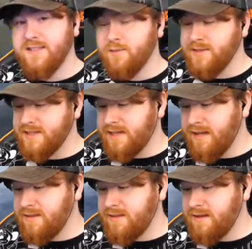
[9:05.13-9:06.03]
I was a
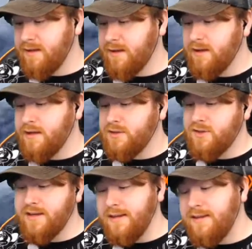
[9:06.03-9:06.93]
kid,
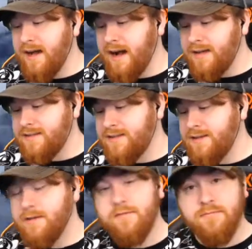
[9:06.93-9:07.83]
so I need to ask,
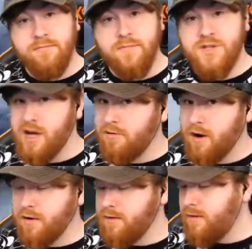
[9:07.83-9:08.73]
Chow
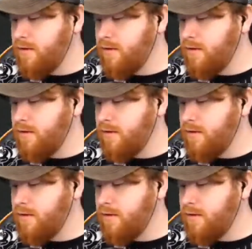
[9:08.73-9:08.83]
Garden?